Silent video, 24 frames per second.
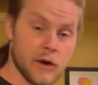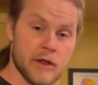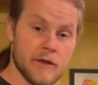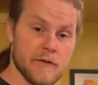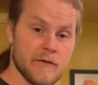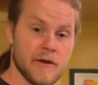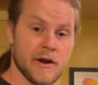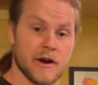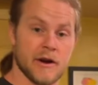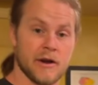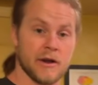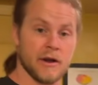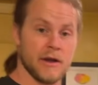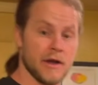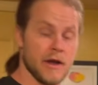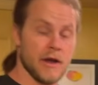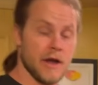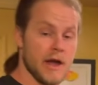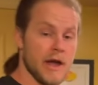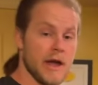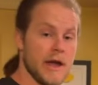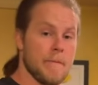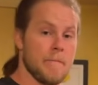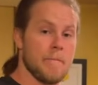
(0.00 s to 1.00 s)
one of the very
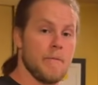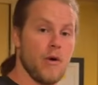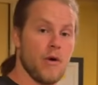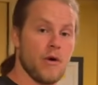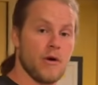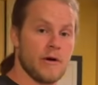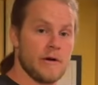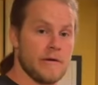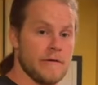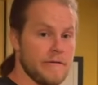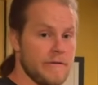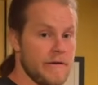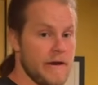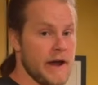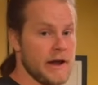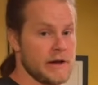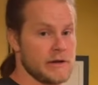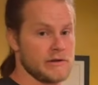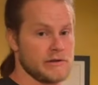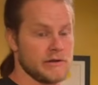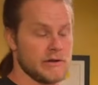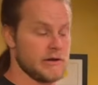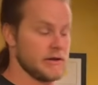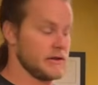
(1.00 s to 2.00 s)
important
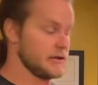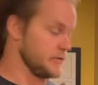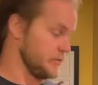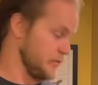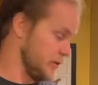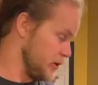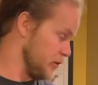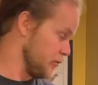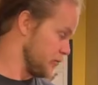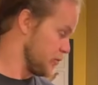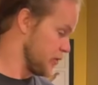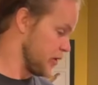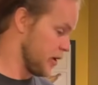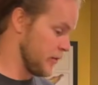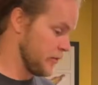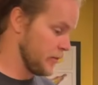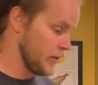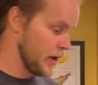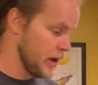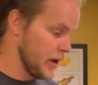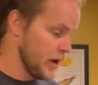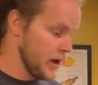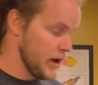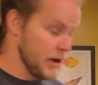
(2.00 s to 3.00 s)
factors of this meal
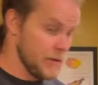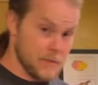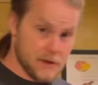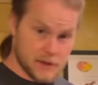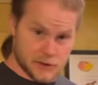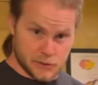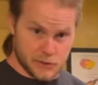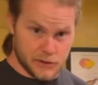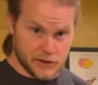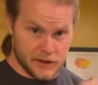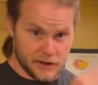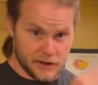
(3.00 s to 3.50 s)
prep because we